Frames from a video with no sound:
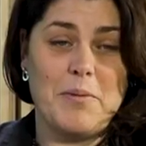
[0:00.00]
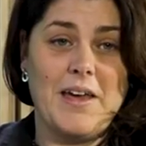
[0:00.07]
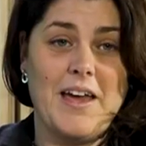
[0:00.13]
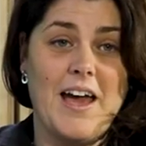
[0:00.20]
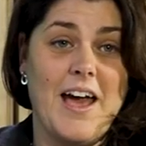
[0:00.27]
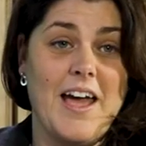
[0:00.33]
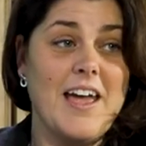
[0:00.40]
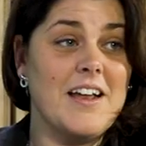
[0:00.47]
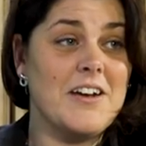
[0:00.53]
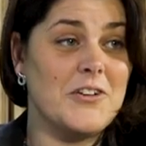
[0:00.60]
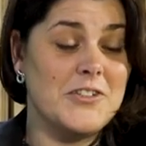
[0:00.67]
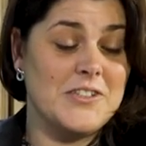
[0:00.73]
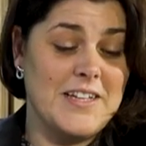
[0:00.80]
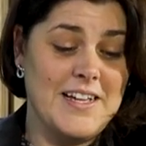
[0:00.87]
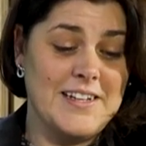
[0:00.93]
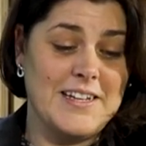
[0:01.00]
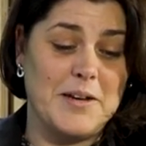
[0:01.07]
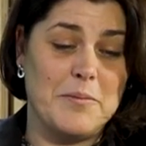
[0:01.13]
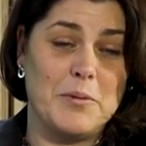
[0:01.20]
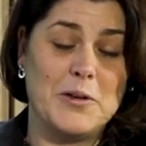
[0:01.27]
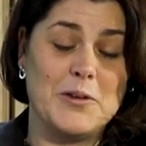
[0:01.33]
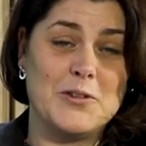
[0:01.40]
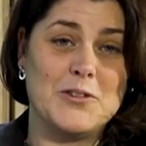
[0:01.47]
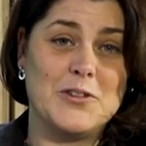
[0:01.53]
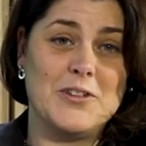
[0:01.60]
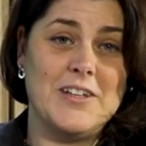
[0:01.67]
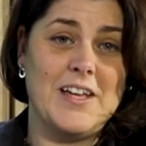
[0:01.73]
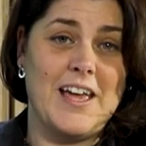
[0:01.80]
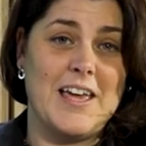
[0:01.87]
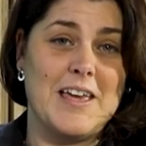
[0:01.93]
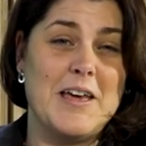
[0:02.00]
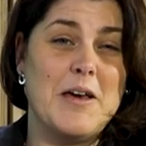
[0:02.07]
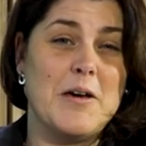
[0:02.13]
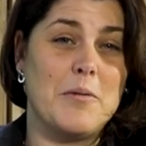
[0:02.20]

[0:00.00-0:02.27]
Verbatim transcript: be. I understand that because today